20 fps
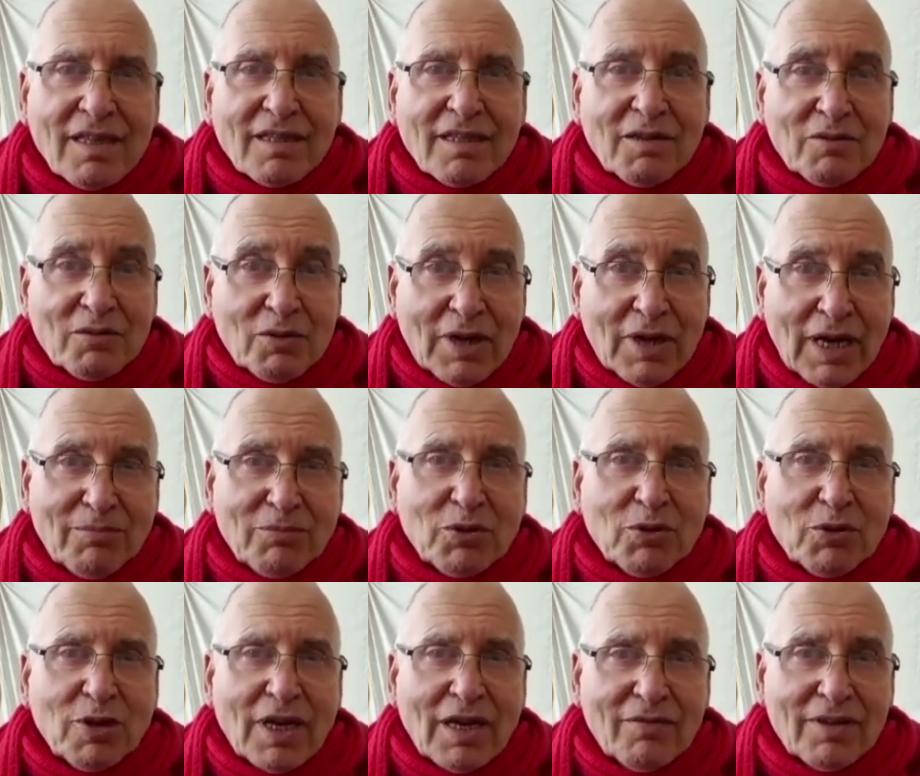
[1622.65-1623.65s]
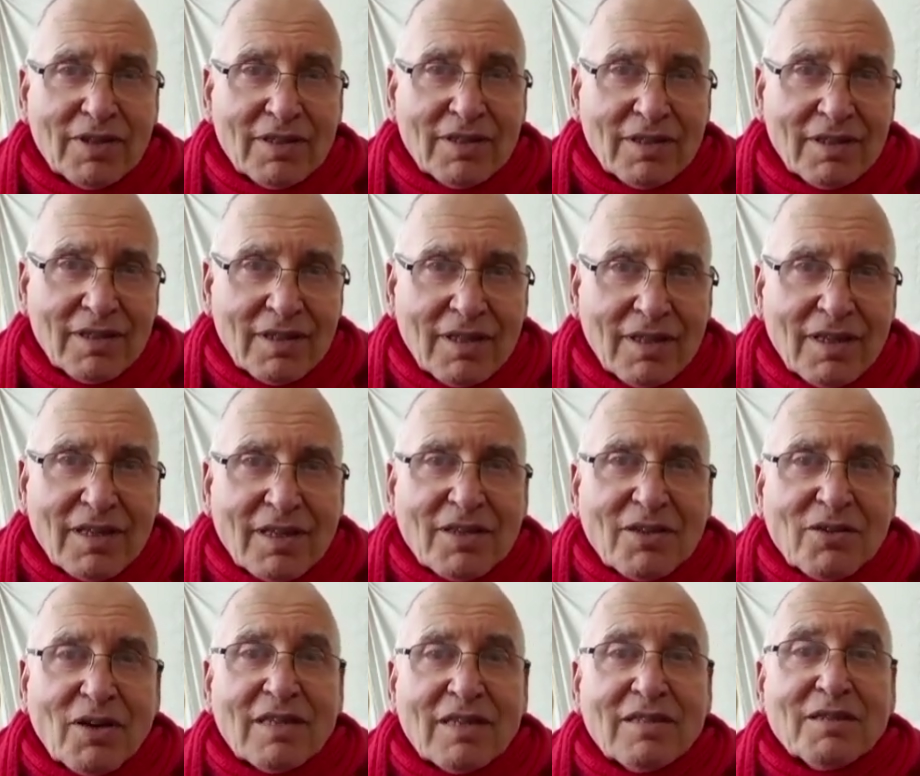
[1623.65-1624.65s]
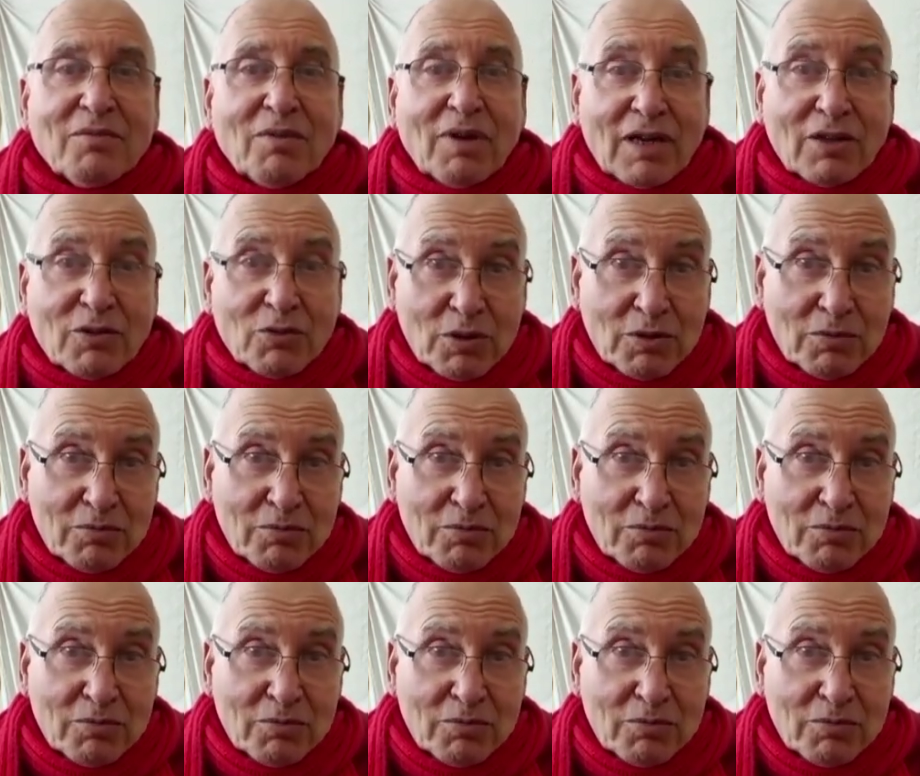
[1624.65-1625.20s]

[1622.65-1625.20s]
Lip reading: Then you come to heaven, you ask him why you